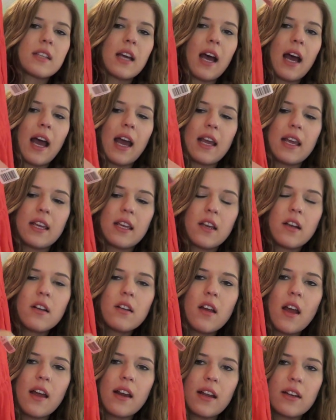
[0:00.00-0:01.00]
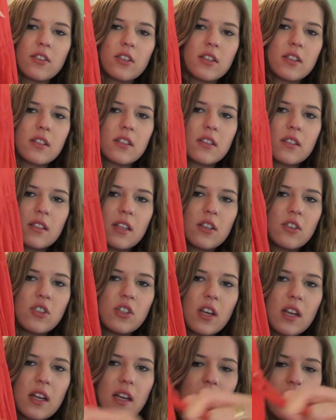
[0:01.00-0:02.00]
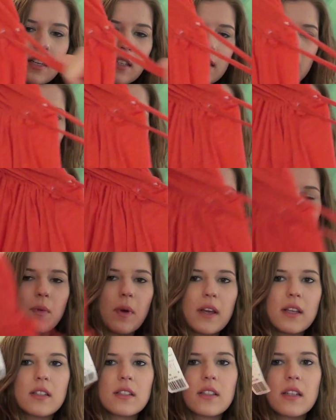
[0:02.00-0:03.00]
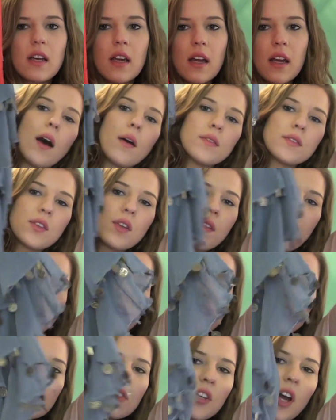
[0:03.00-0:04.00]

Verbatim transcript: tie here, and I just cinch it and tie it at the waist. Um, so that's the